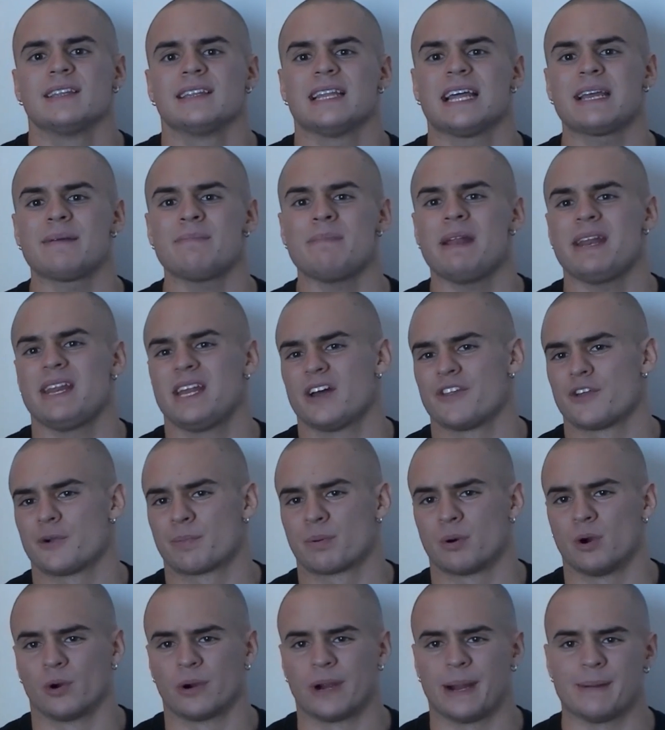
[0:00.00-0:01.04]
Like many
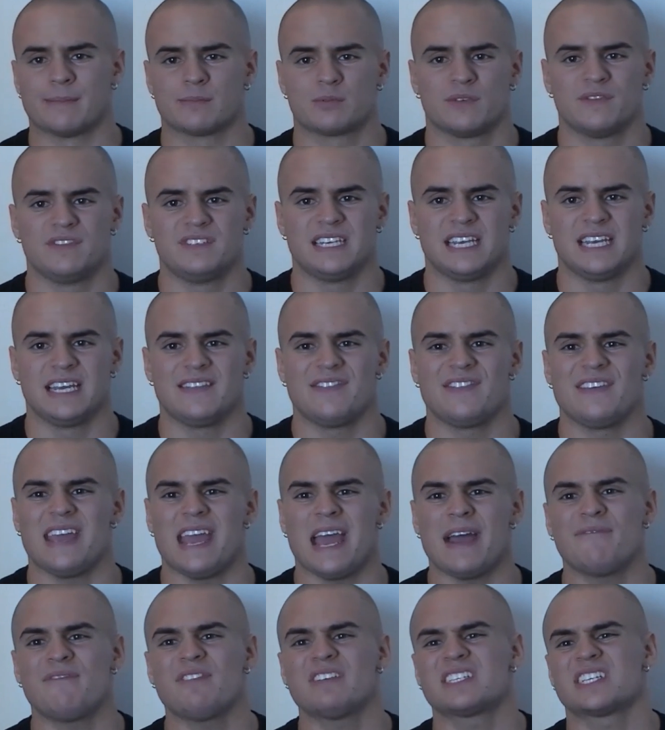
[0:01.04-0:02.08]
other programs we've seen,
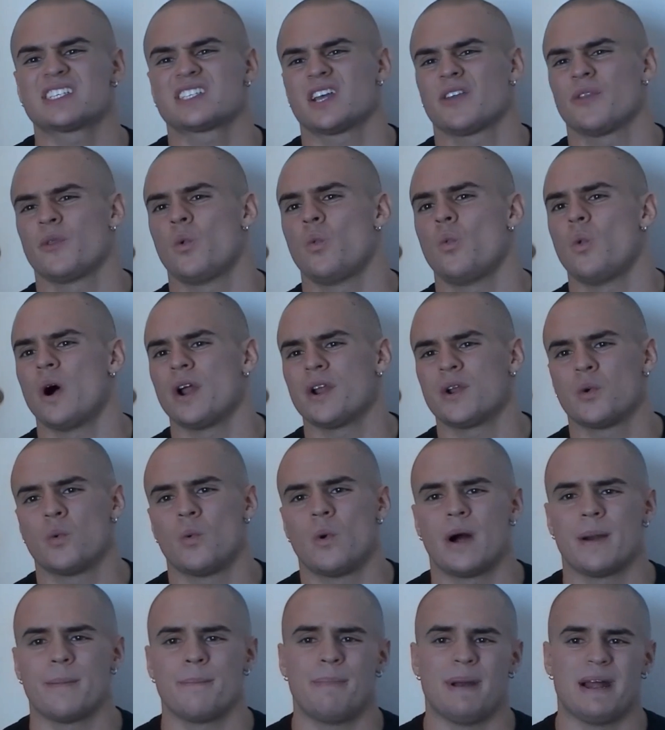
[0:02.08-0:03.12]
the emphasis on the
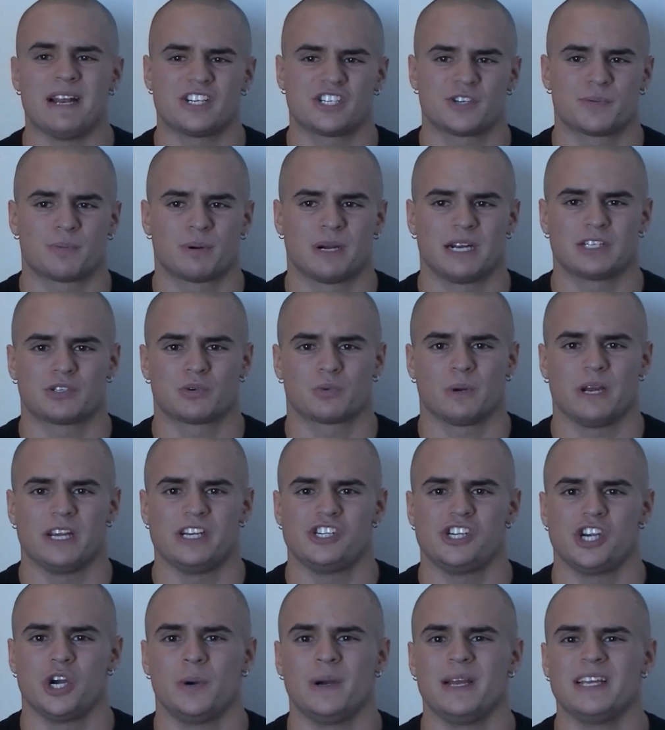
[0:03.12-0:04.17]
one-to-one -one bench to press
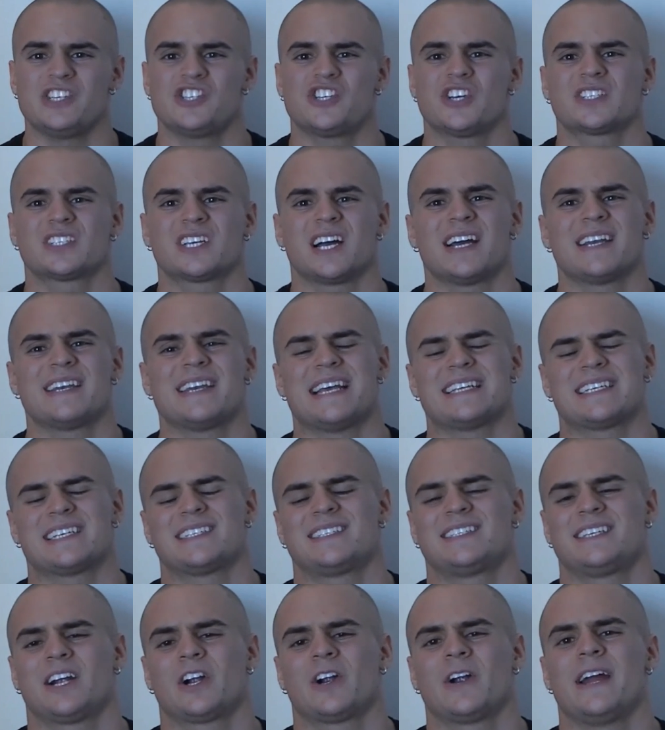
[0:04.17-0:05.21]
ratio is just
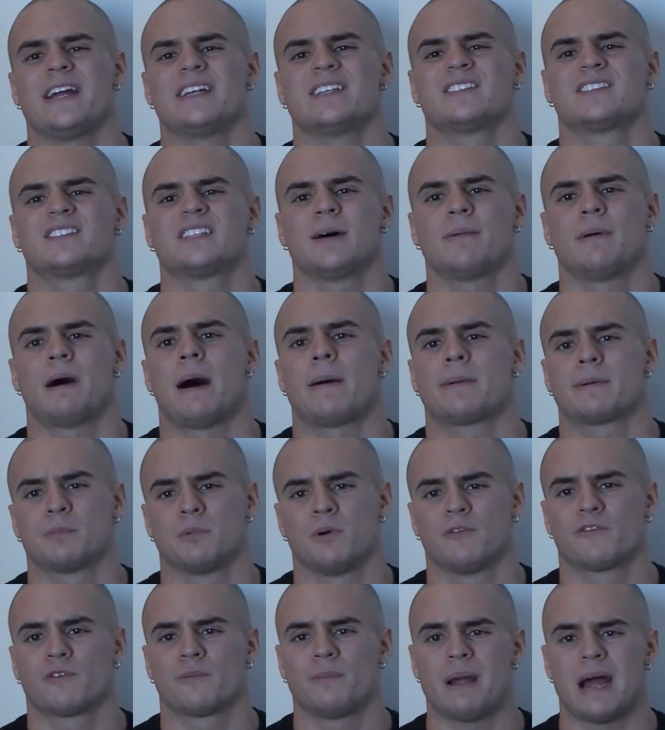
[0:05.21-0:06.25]
unnecessary and
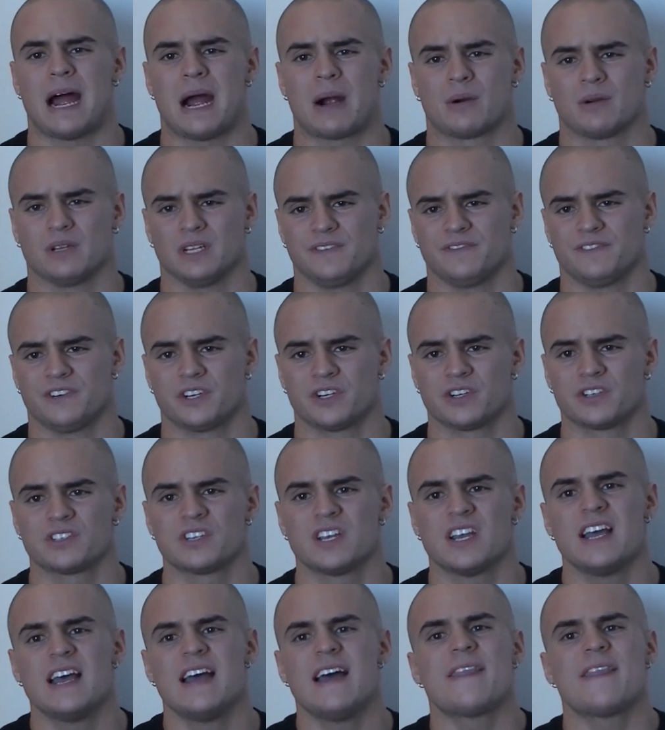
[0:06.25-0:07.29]
suboptimal for powerlifters.
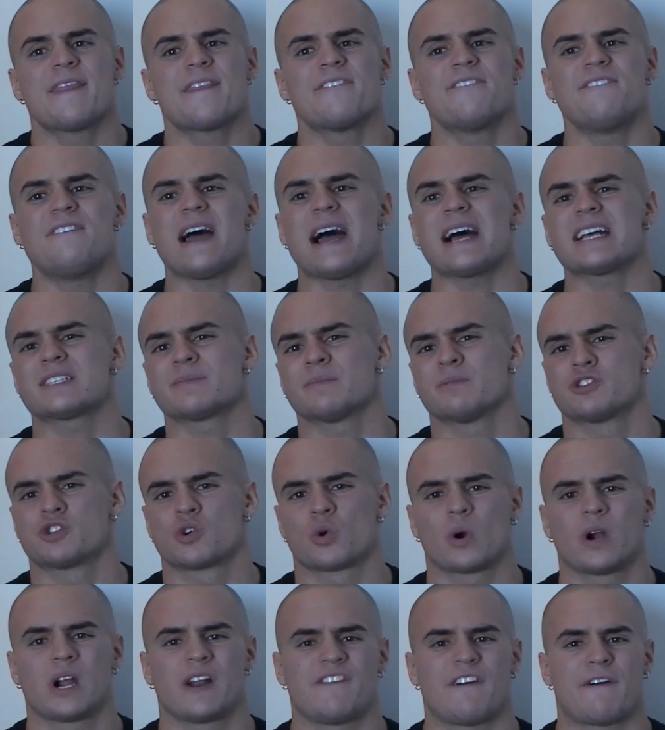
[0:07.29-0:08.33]
The vast
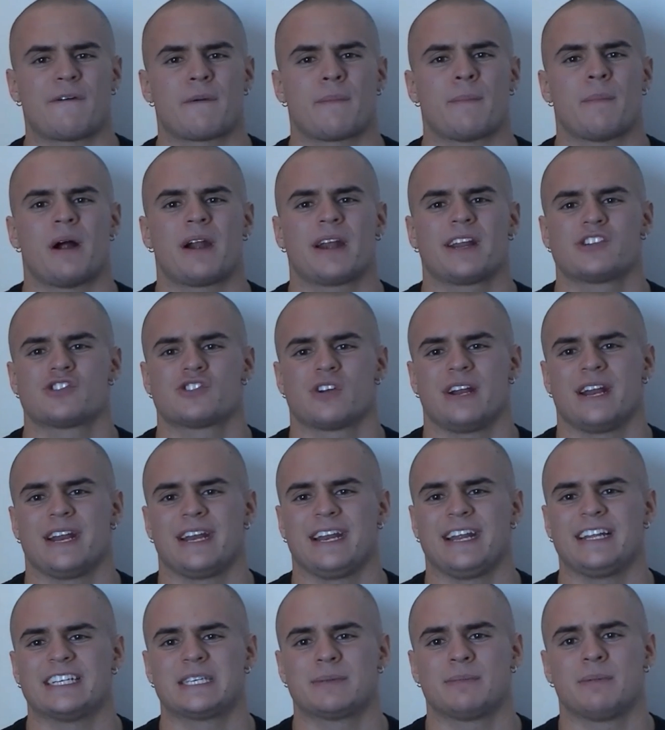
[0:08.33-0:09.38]
majority of upper body
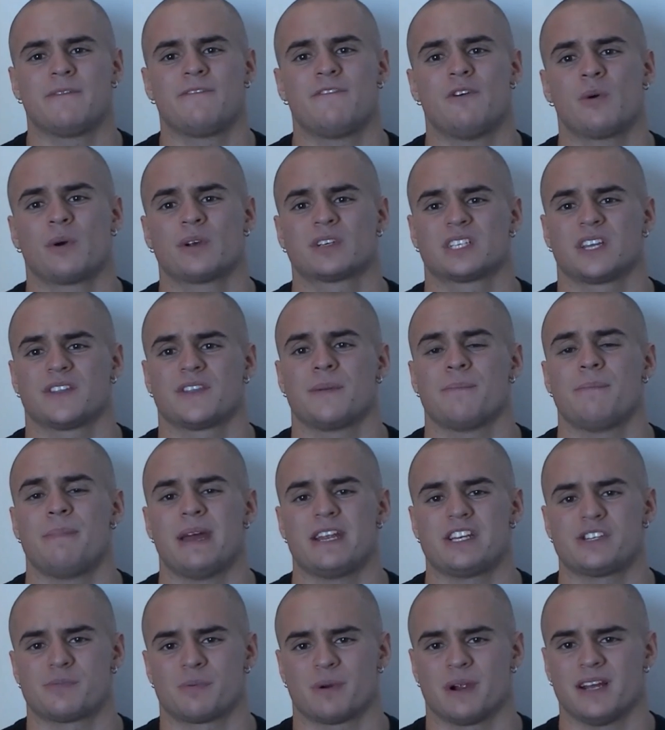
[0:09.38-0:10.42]
training needs to be focused on the
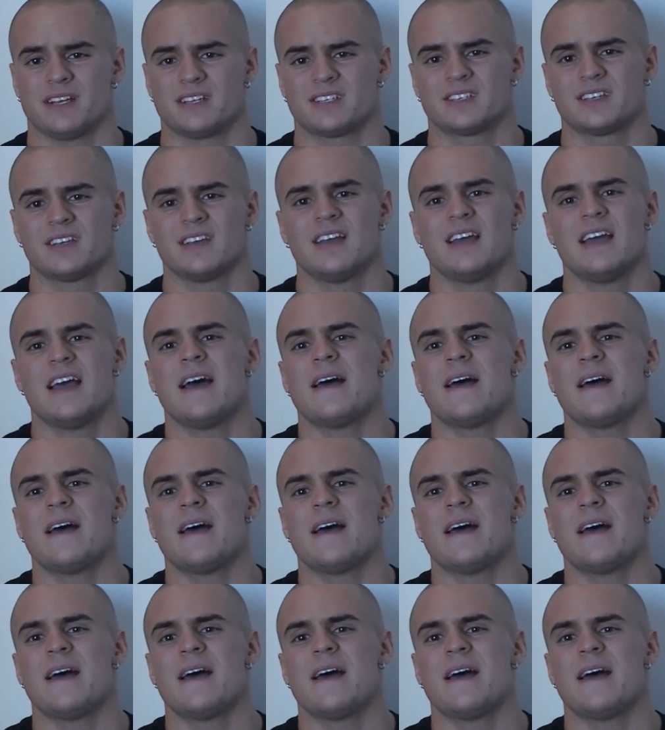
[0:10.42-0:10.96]
bench press.